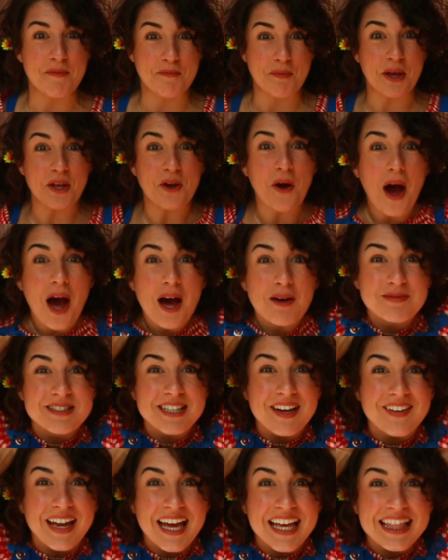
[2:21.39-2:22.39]
Put your arms
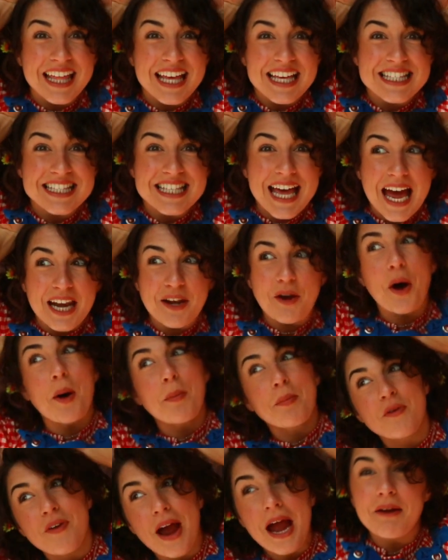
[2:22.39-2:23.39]
up like this and
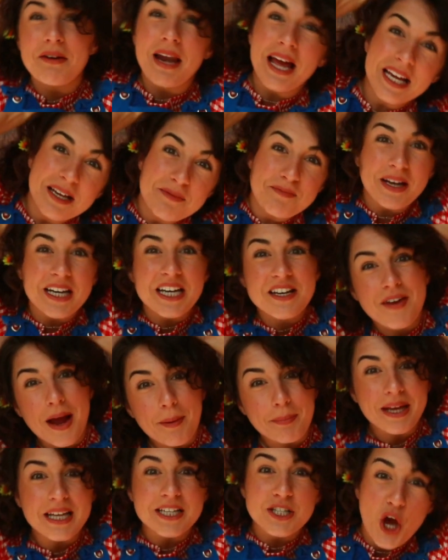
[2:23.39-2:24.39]
hop around like a bunny
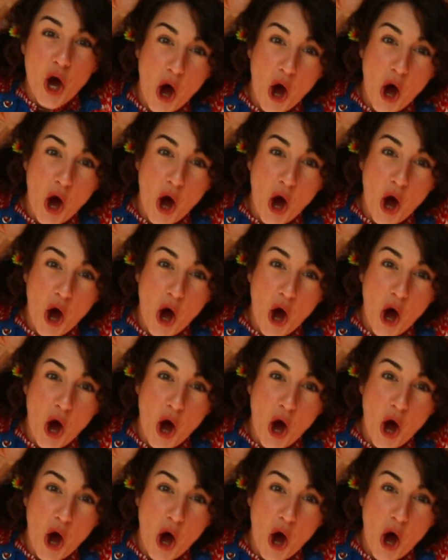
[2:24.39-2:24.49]
rabbit.